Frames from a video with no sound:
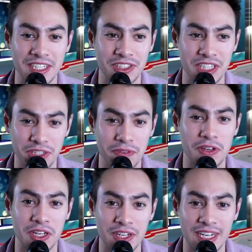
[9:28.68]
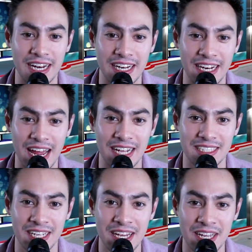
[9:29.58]
industry. So if you can look at it
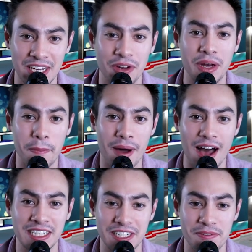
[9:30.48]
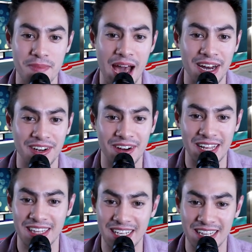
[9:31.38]
as, in a positive manner,
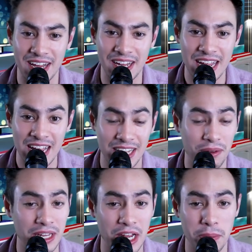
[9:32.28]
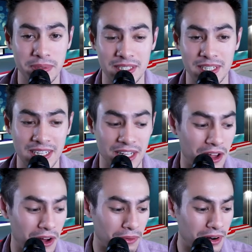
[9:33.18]
I think that really helps in the
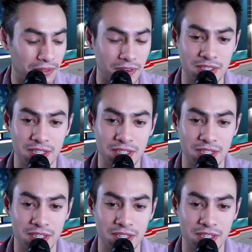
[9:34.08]
long run for